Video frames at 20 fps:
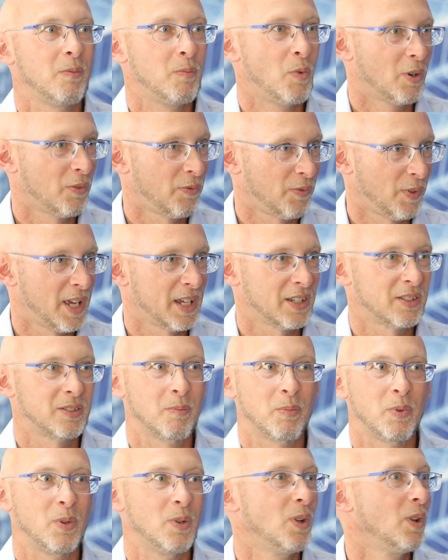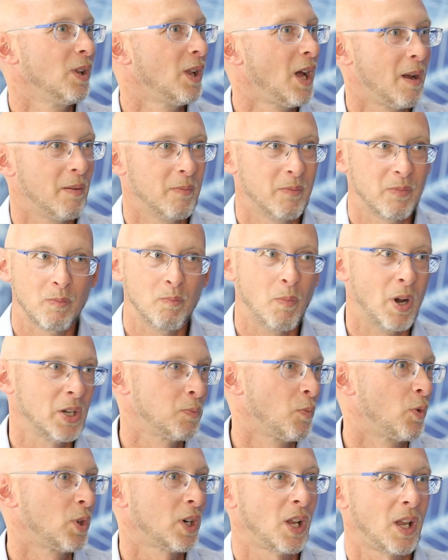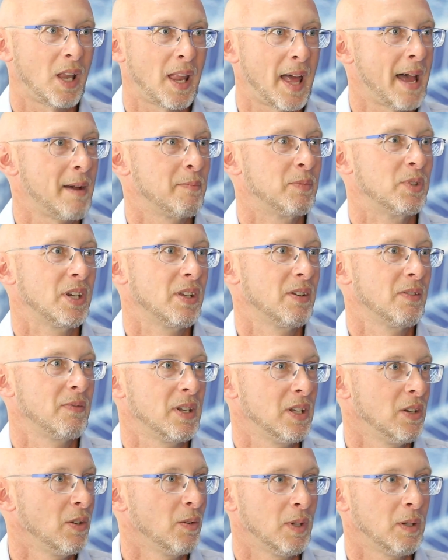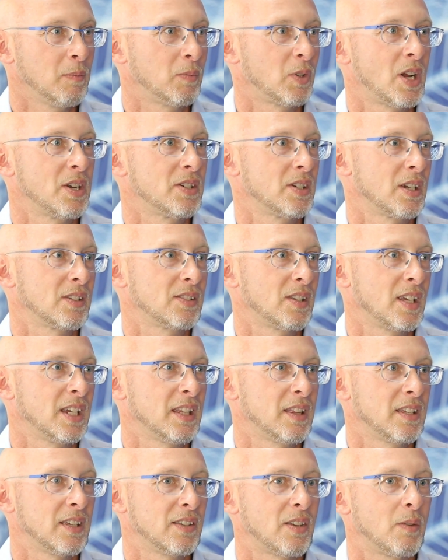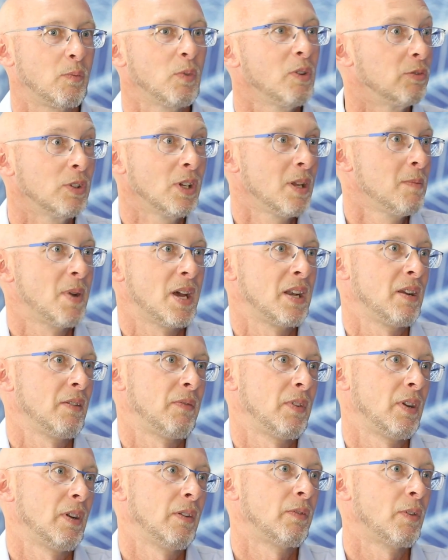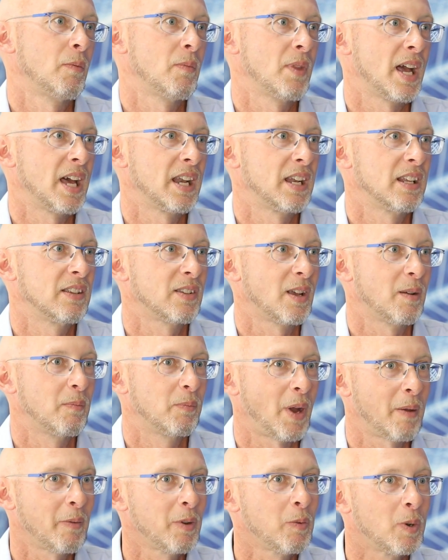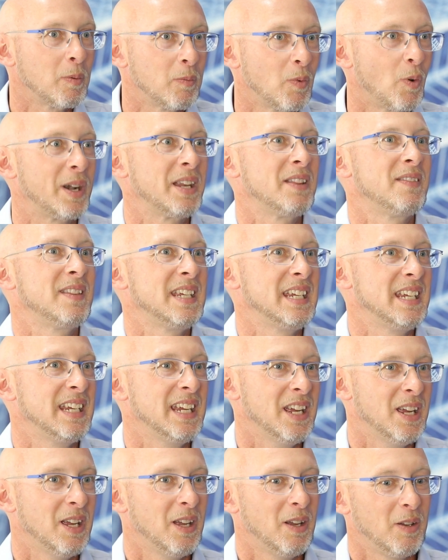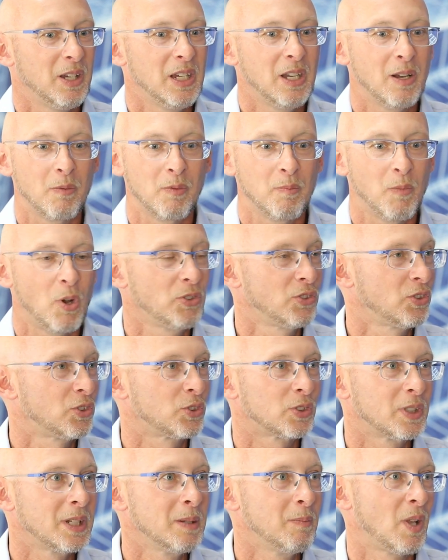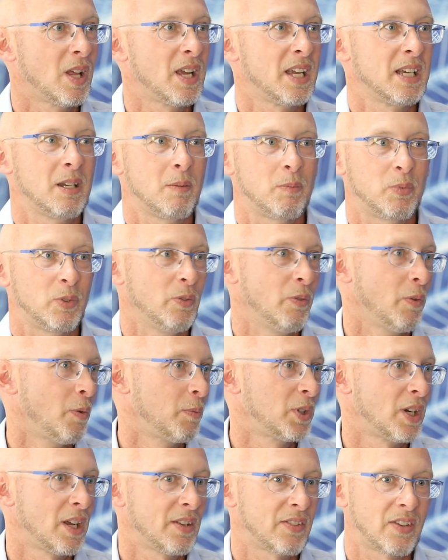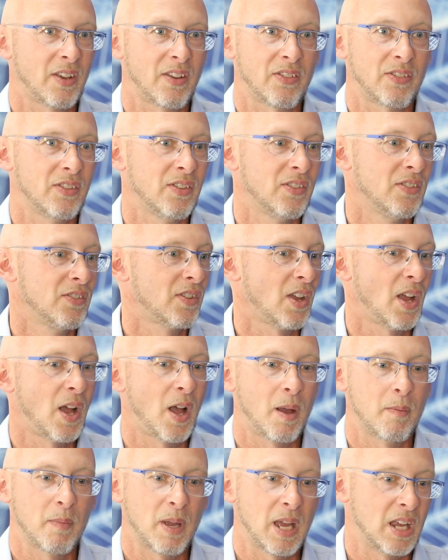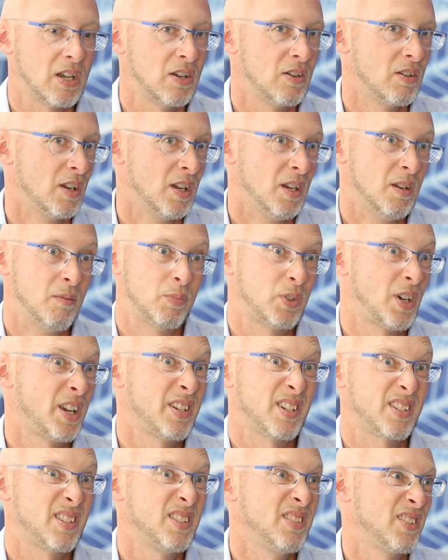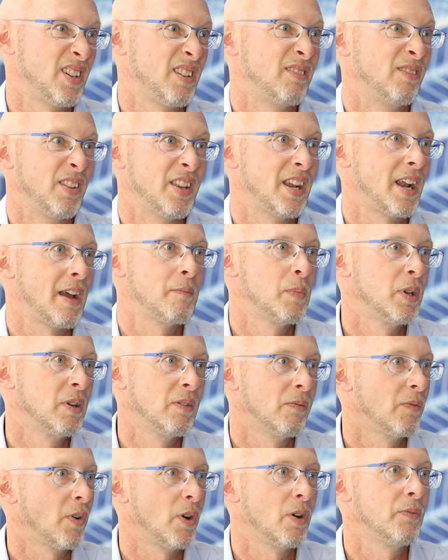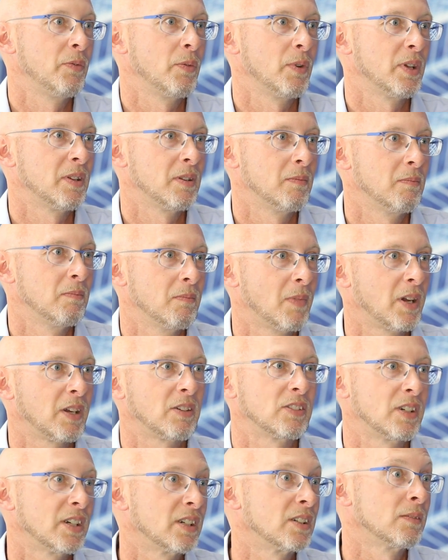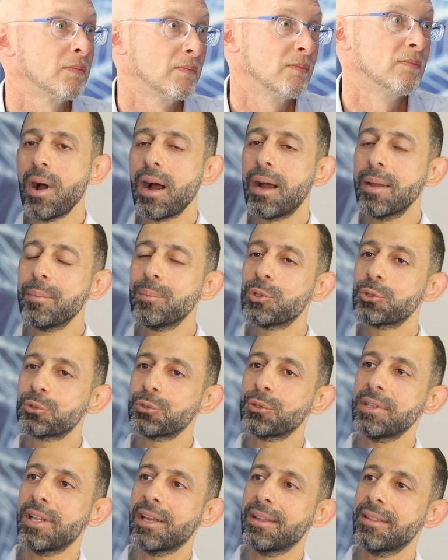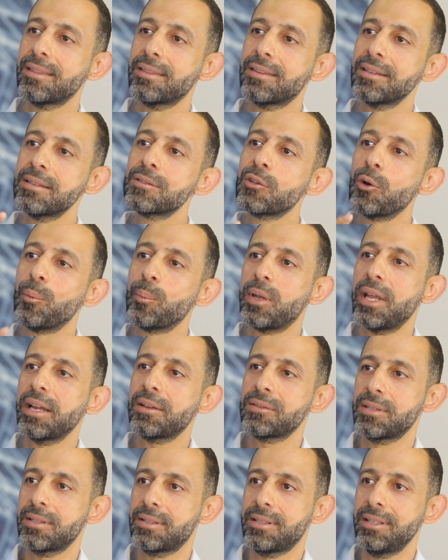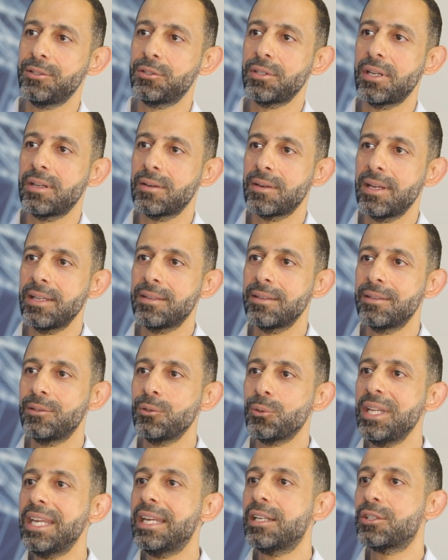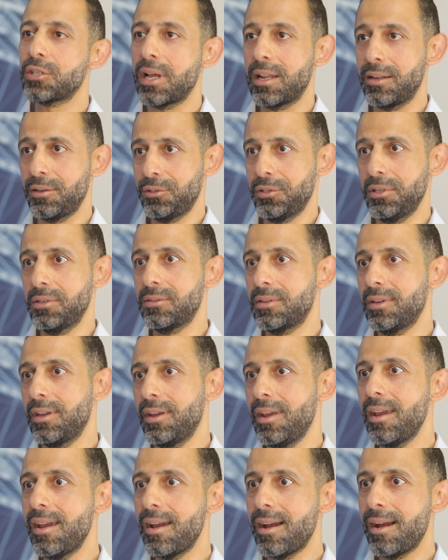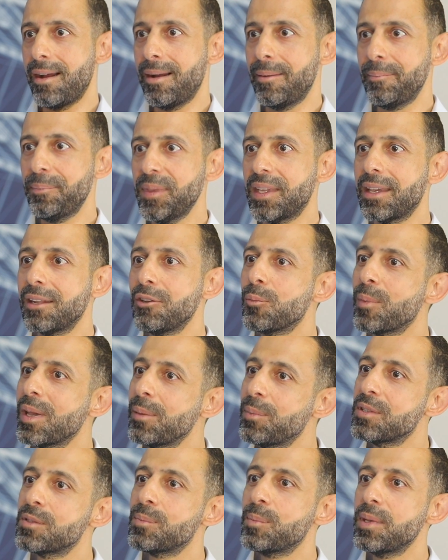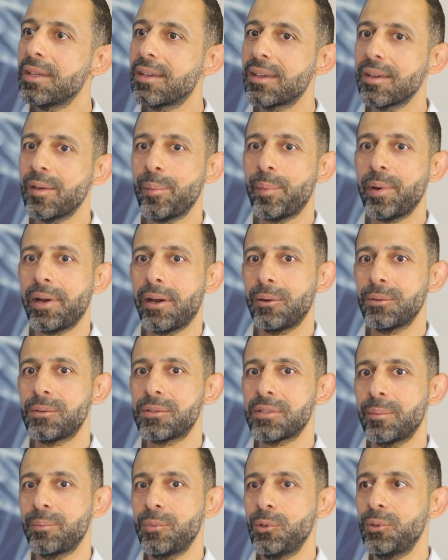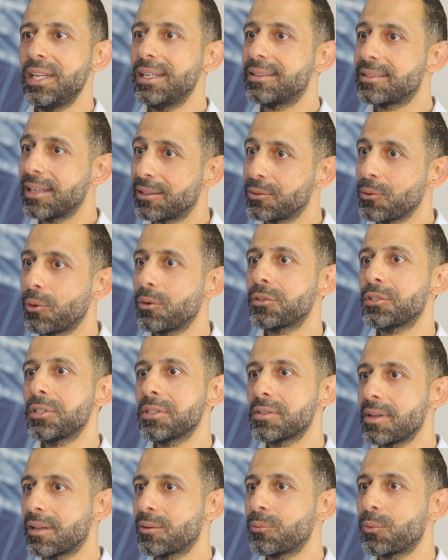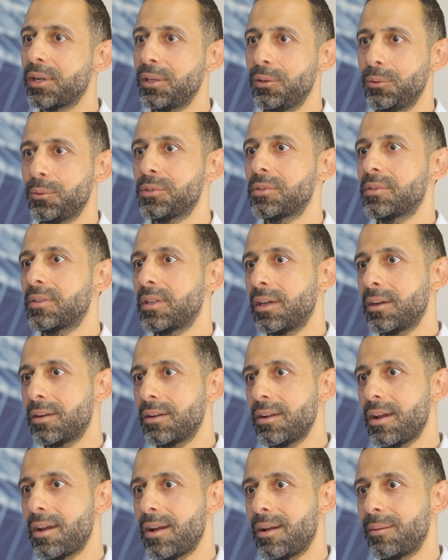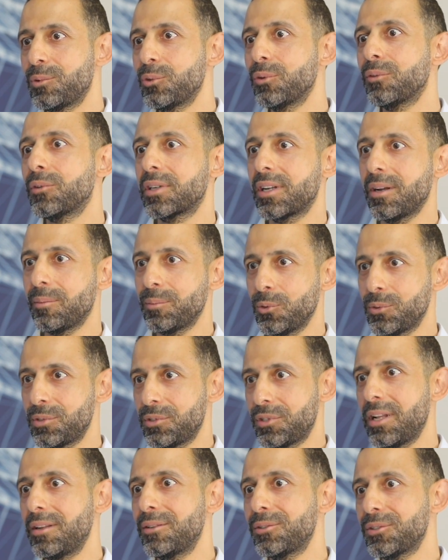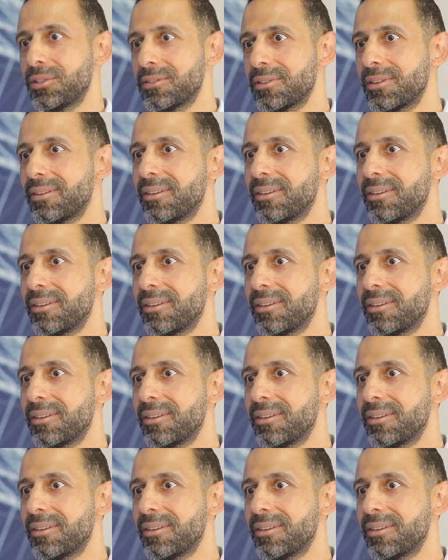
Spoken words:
more flexible, much more collaborative in doing projects like this, and we've really benefited from that. It's probably been one of the most streamlined approval processes and projects in general that I've been involved with in my career. I'm sure that this complexity generated unique challenges. Can you maybe speak about some unique technologies that were used there to overcome those challenges?